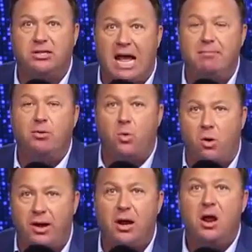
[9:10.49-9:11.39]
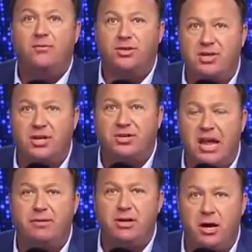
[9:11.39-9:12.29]
as I've been warning for
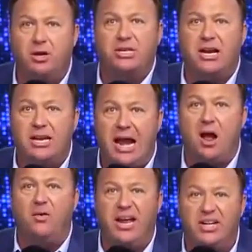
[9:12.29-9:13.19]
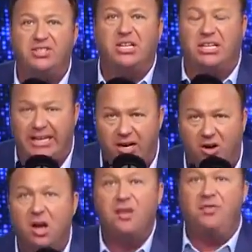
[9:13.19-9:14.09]
6-7 years, and now it's
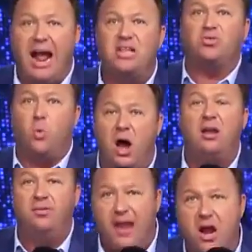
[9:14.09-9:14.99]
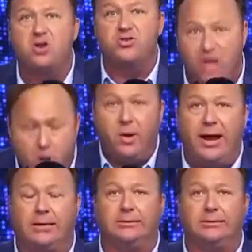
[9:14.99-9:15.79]
clear that's what they're doing.